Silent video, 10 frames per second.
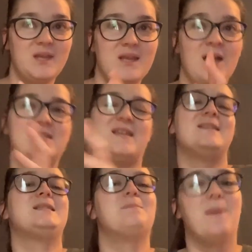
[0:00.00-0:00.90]
I'd say
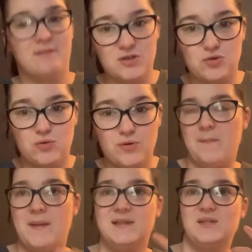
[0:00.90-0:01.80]
spiritual,
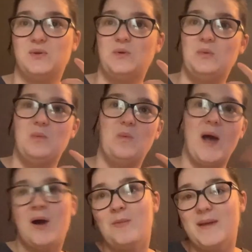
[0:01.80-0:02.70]
mental
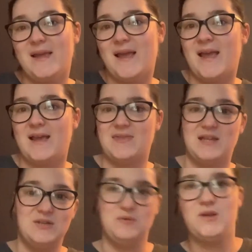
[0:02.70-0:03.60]
well-being, and they
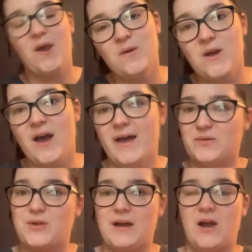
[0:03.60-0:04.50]
do yoga and
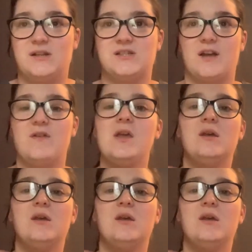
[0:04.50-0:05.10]
all that kind of stuff.